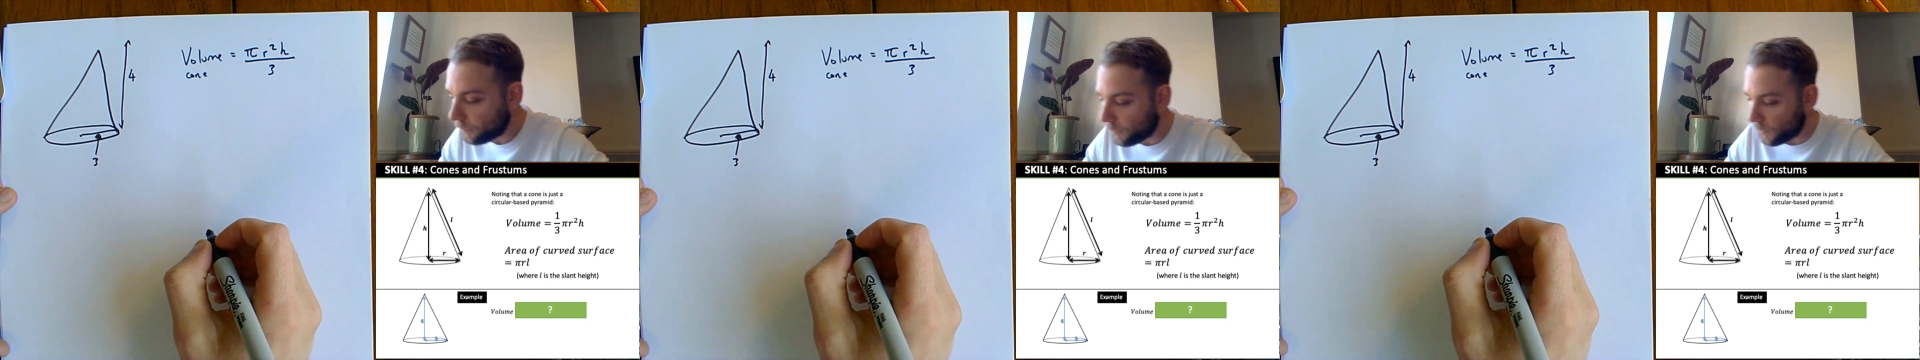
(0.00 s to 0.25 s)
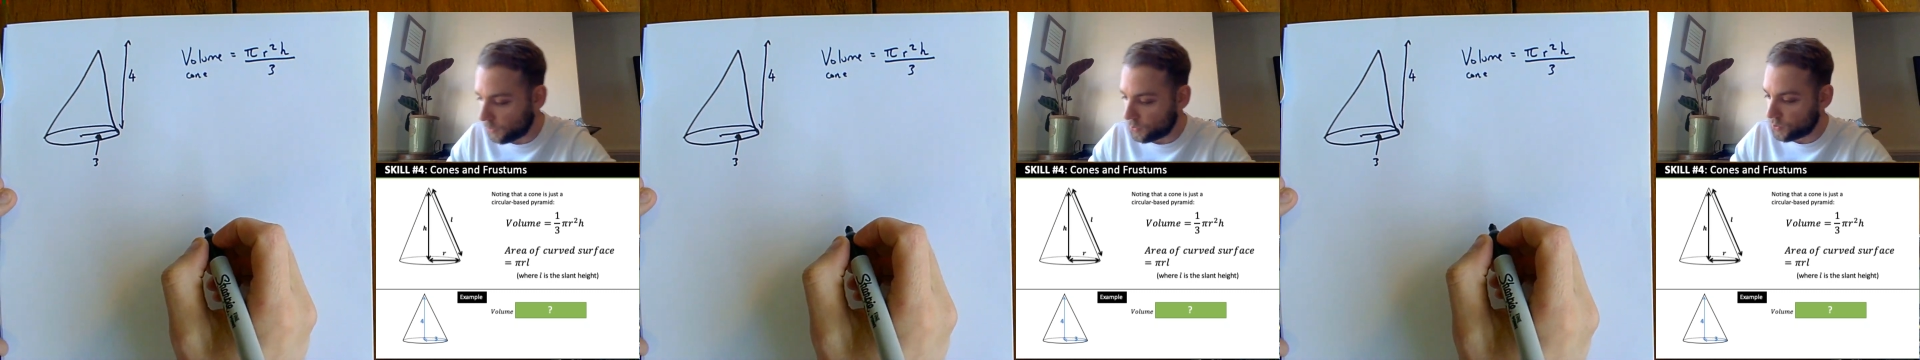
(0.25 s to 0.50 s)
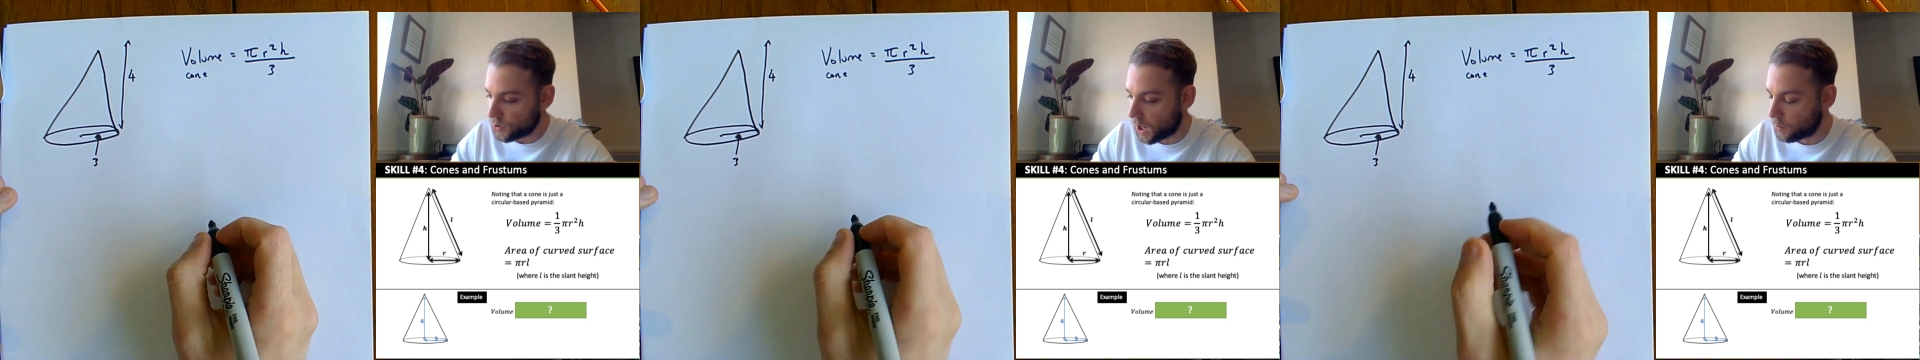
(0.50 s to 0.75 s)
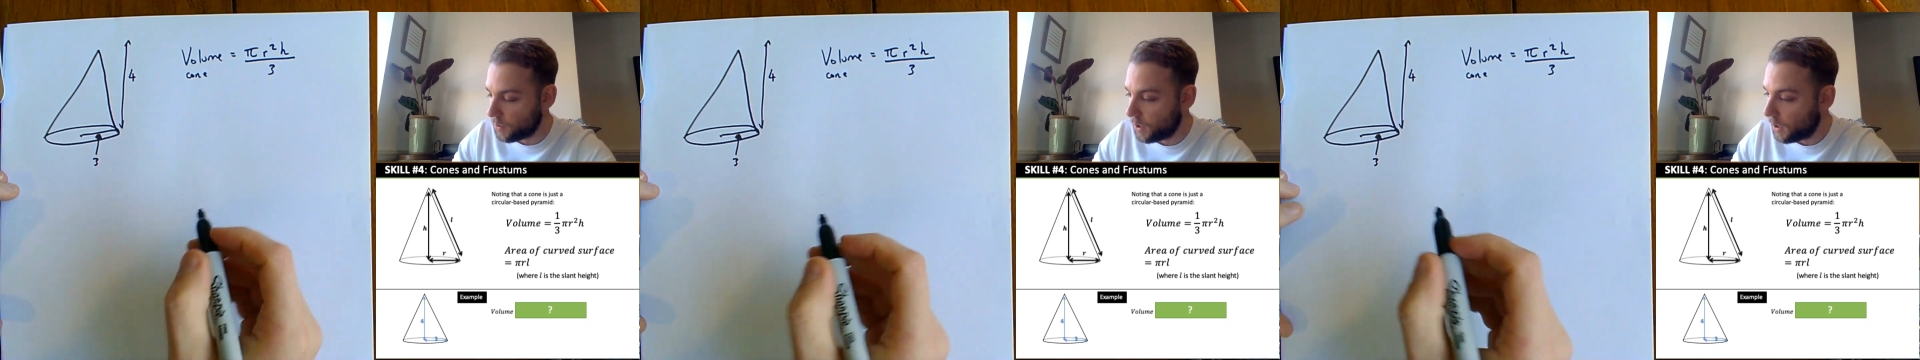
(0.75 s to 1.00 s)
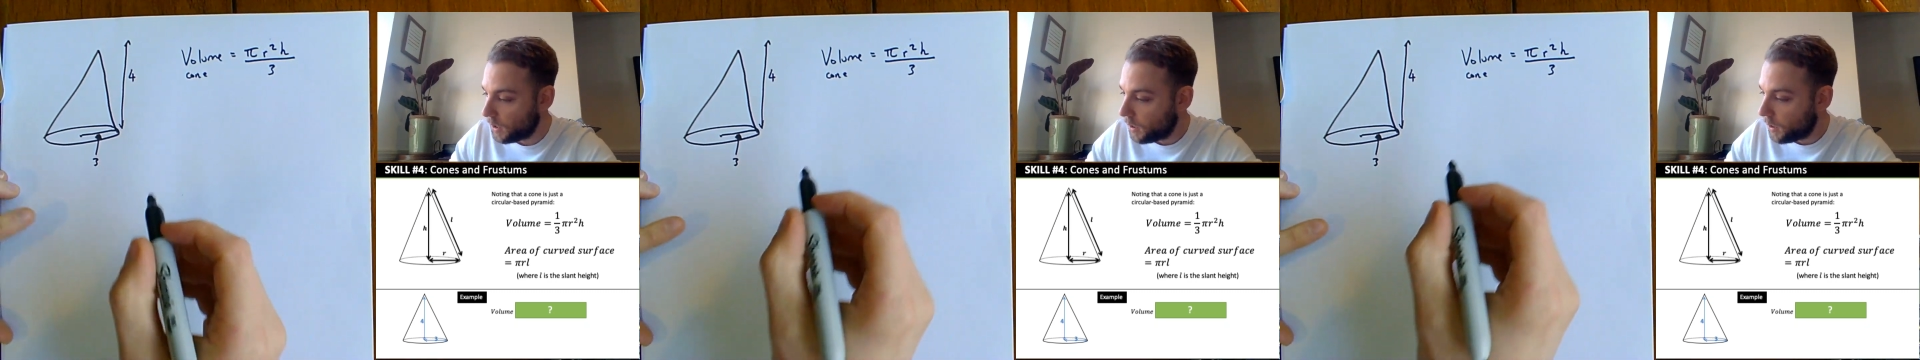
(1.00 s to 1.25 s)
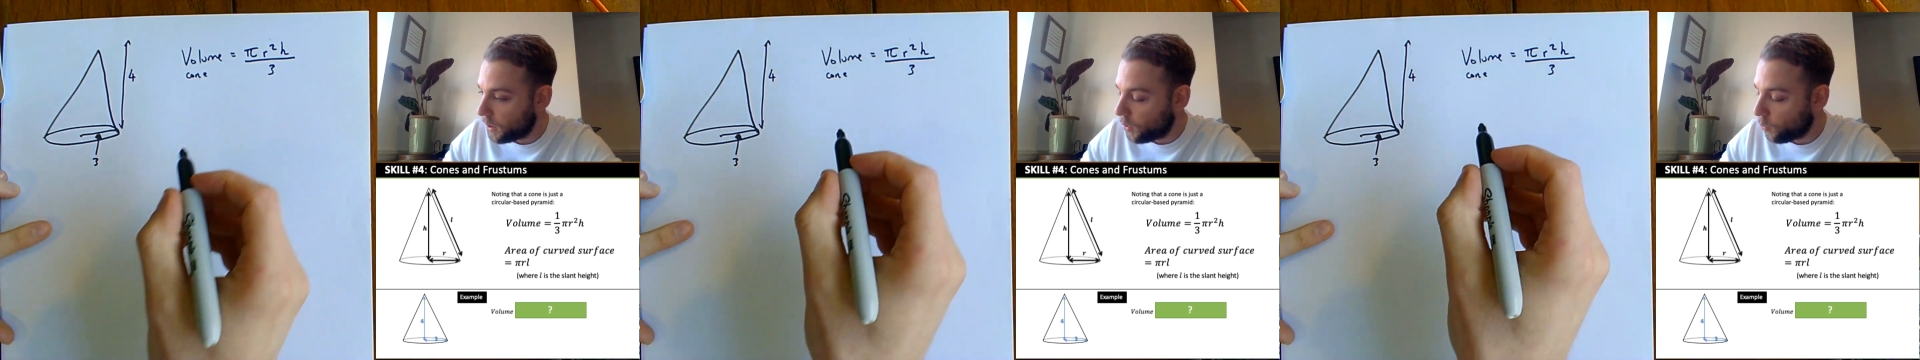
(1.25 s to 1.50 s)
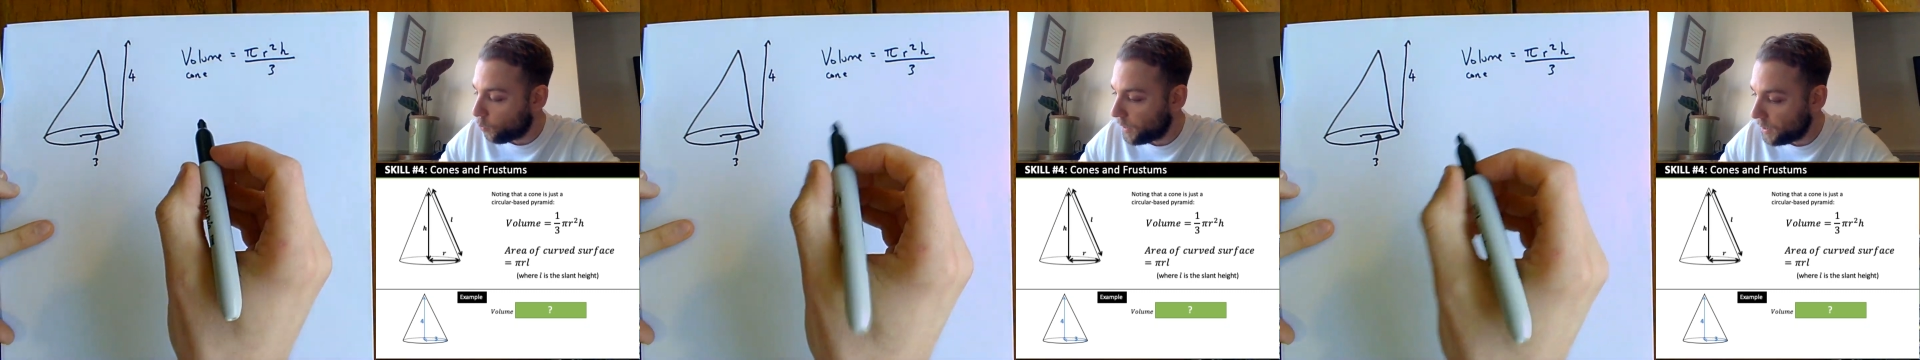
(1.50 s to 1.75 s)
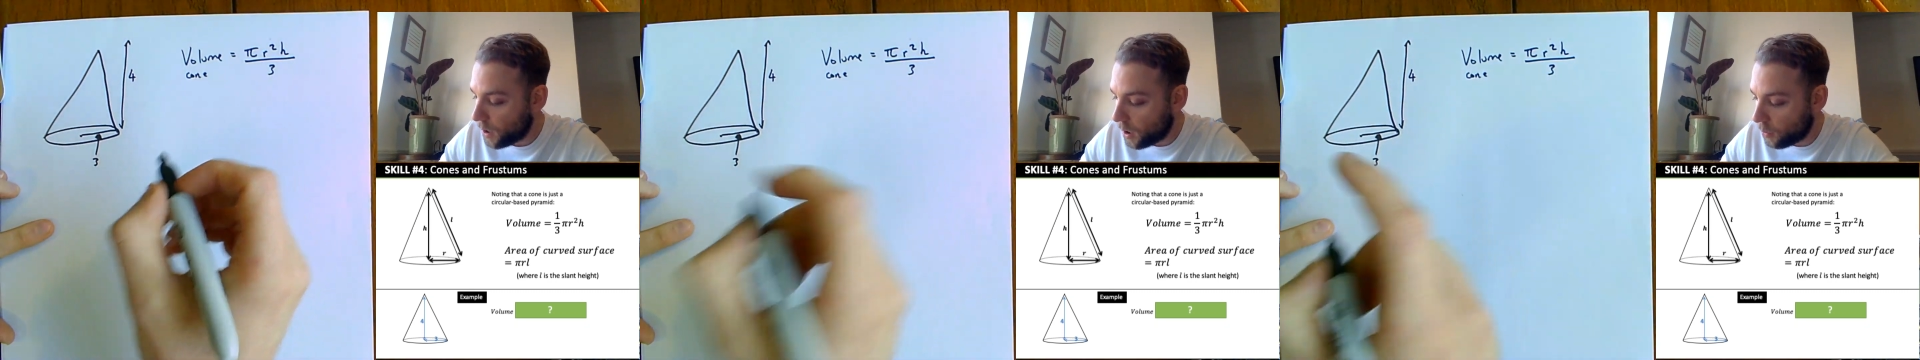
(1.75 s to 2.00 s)
So we
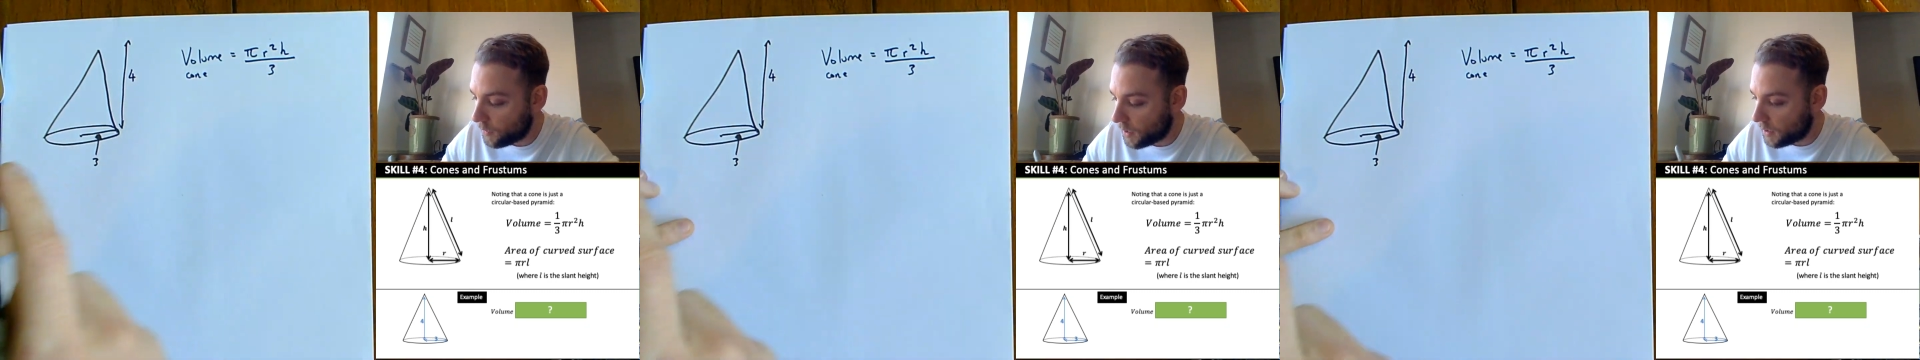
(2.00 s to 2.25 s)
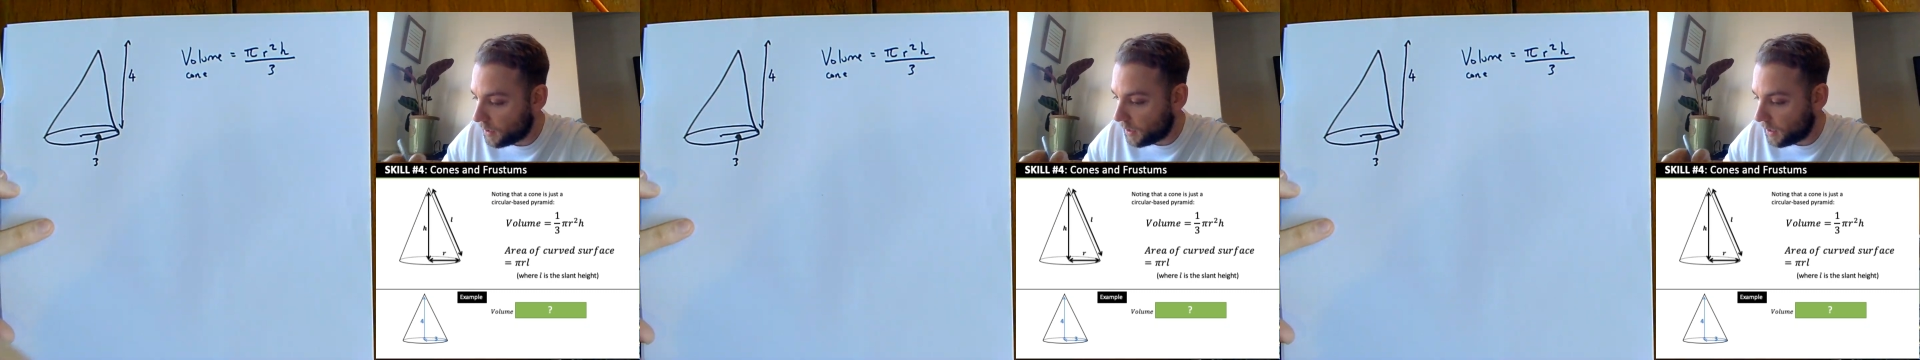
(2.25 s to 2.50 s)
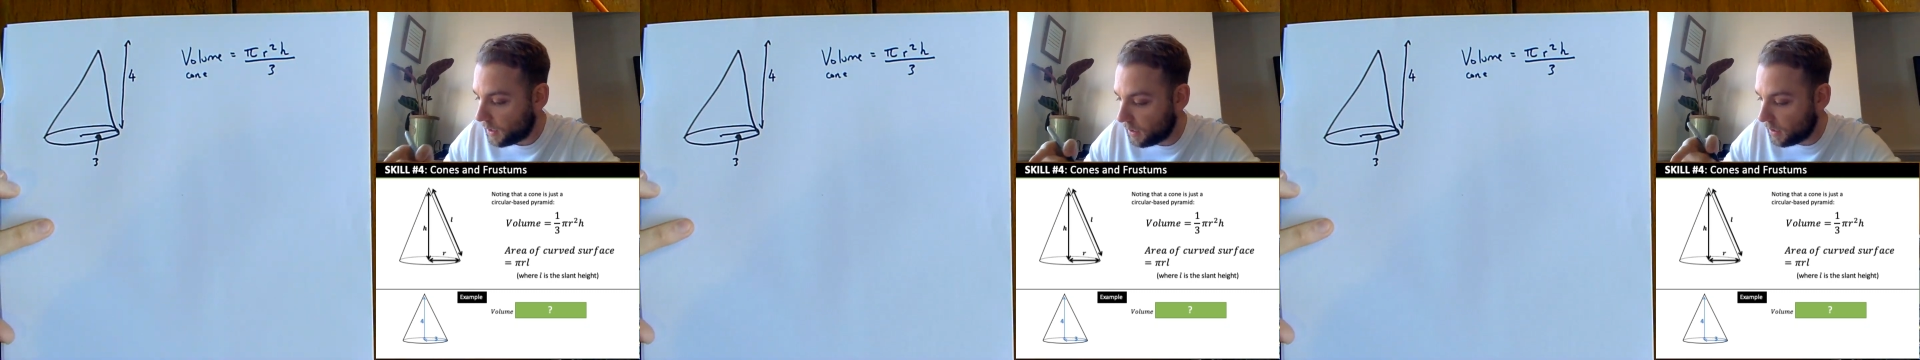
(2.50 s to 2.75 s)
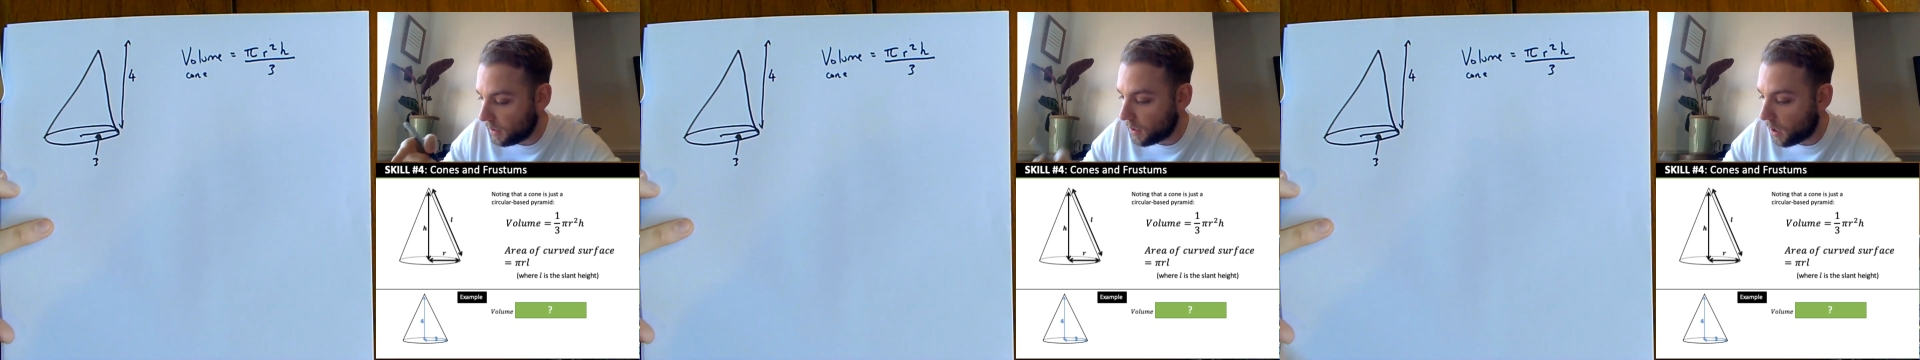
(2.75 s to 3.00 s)
know that the